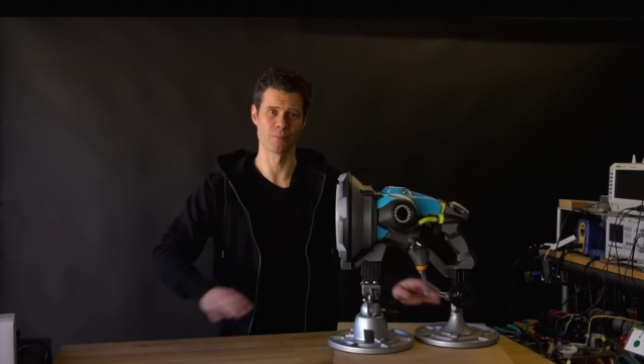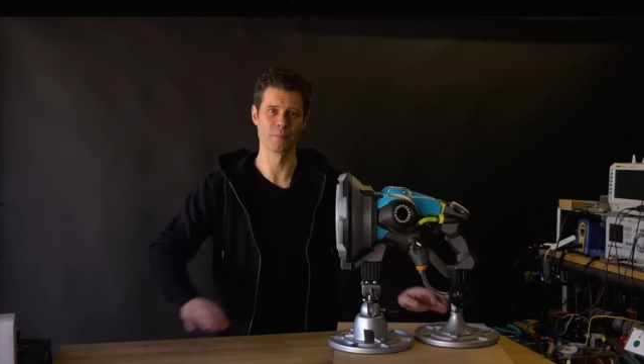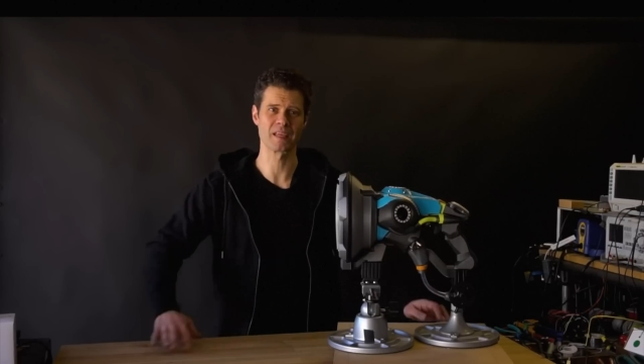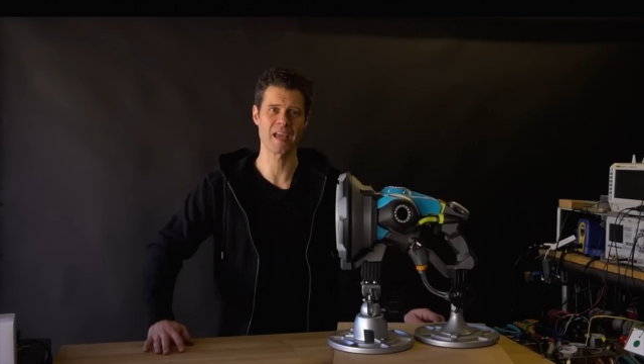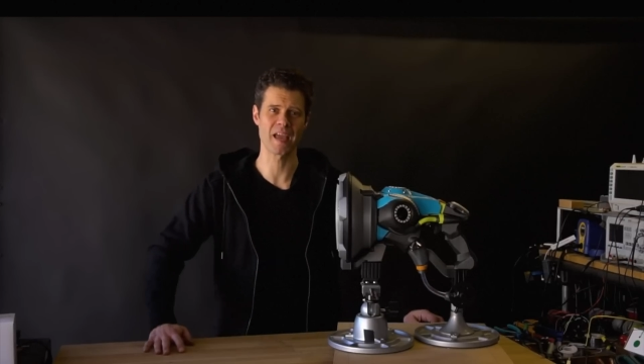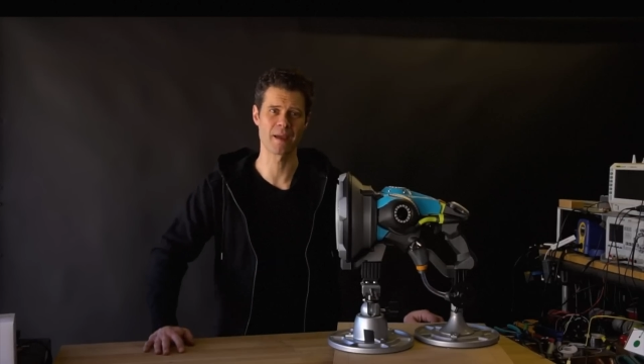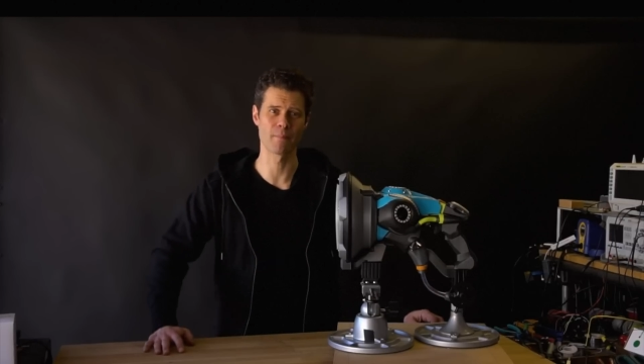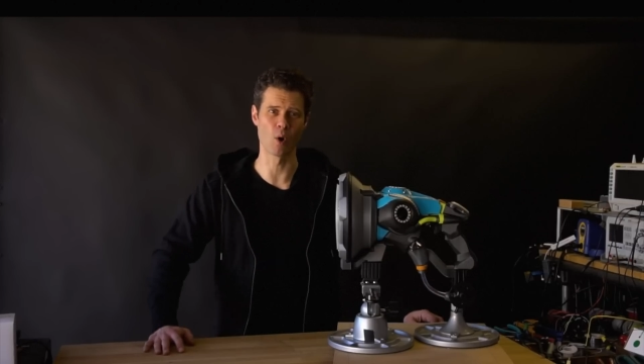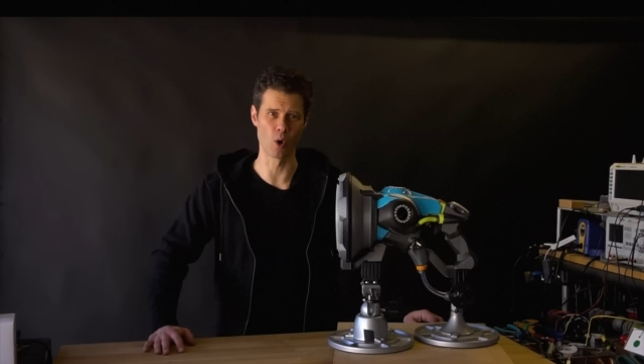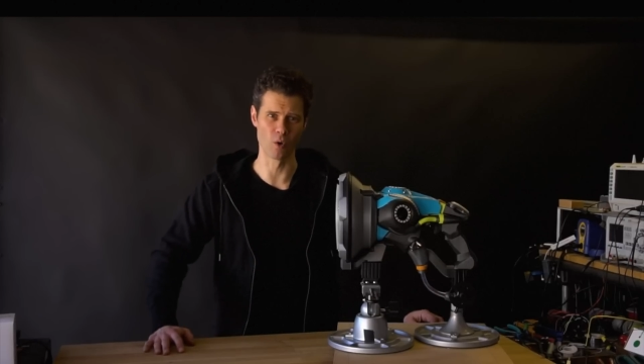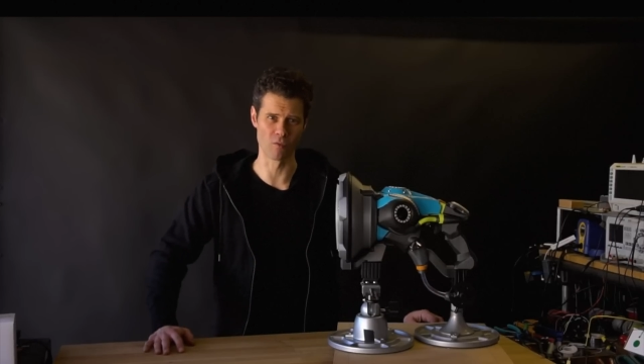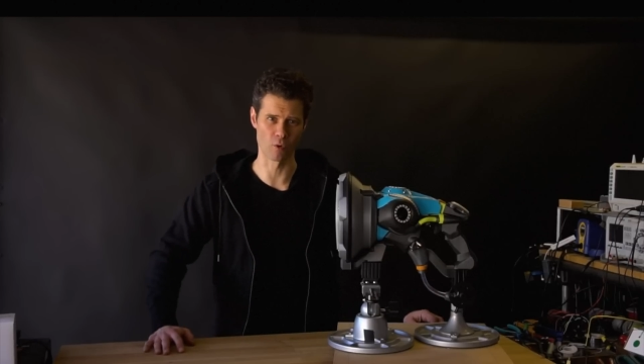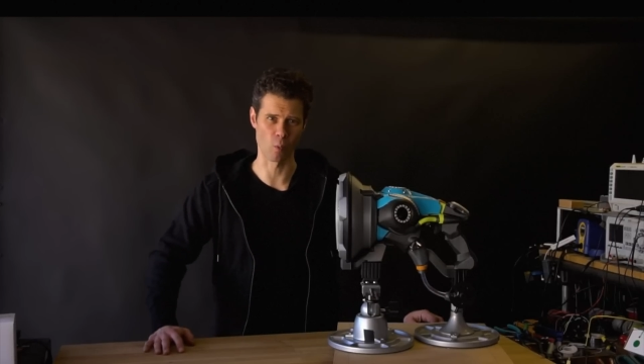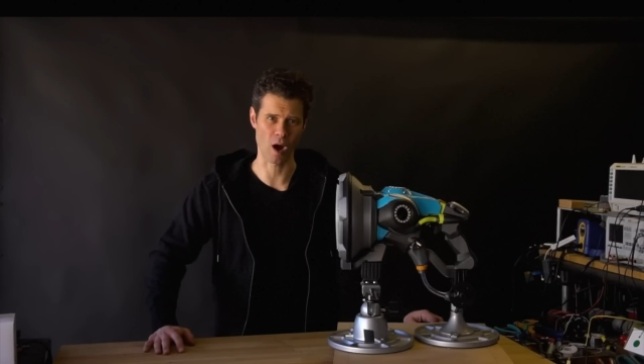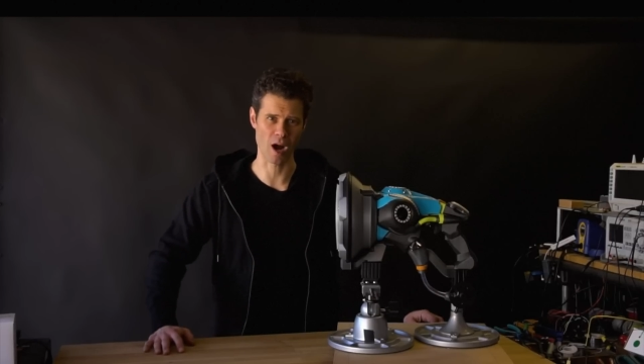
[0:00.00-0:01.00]
he'll have a
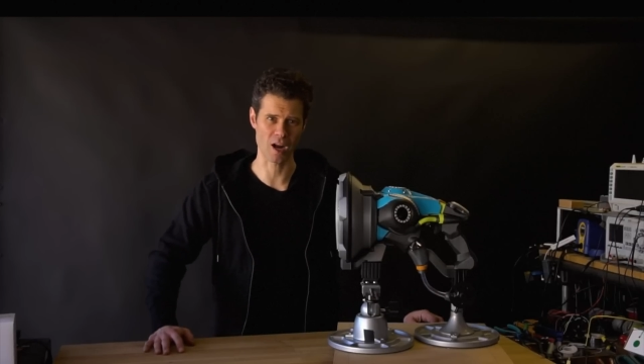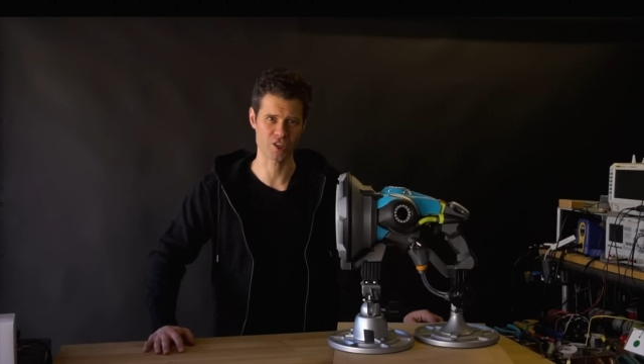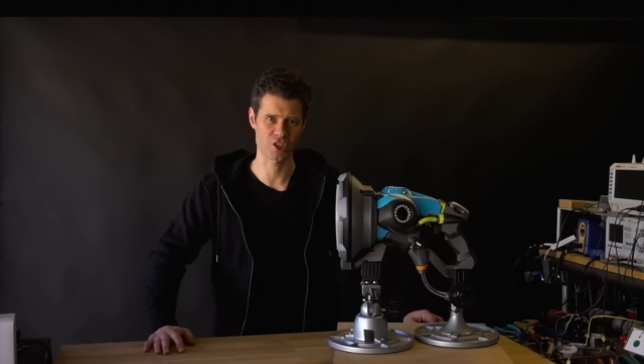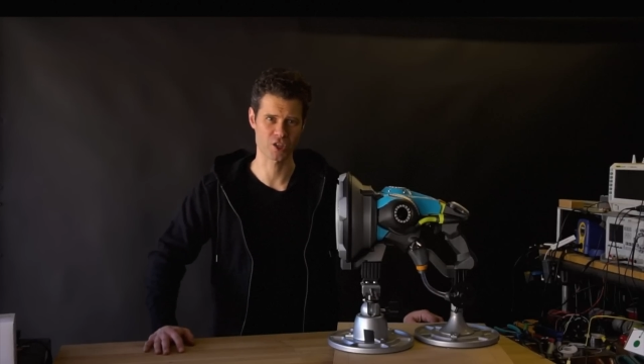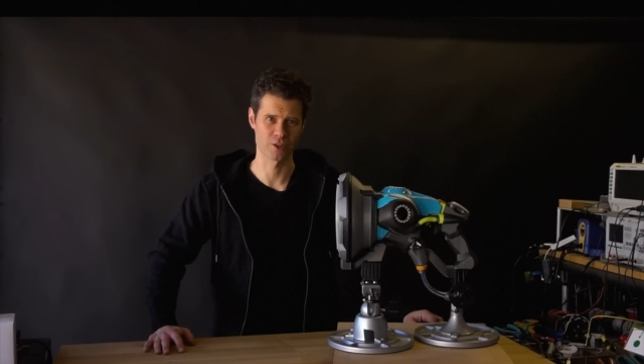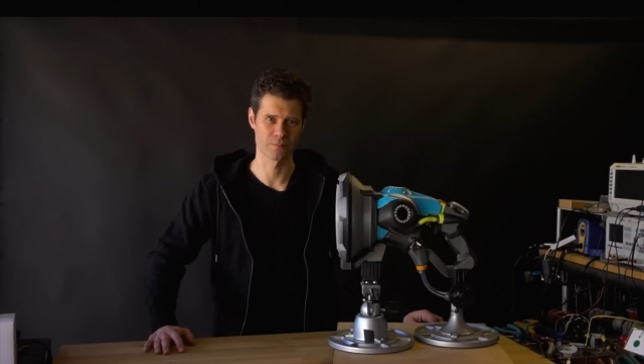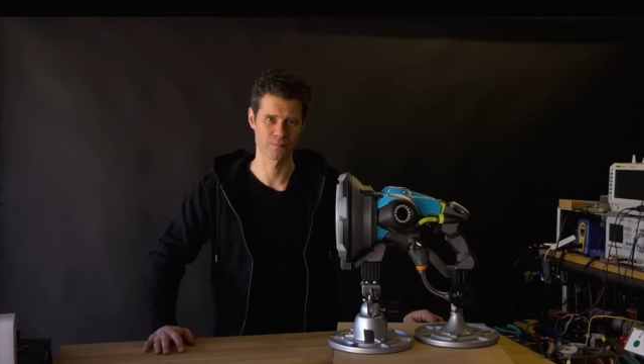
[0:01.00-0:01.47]
full tutorial up